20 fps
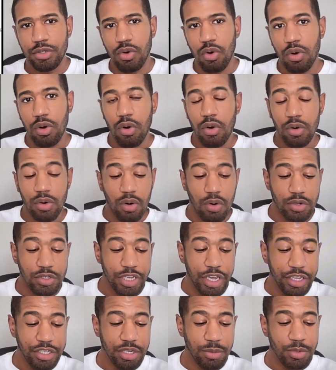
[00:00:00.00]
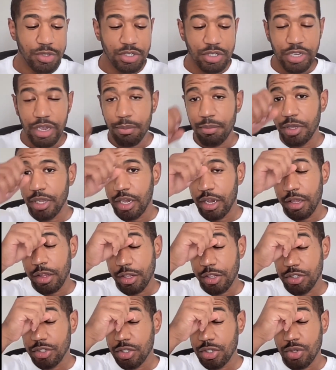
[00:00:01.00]
or take someone's template and
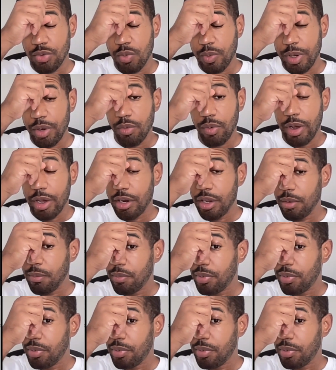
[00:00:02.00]
then just rewrite it.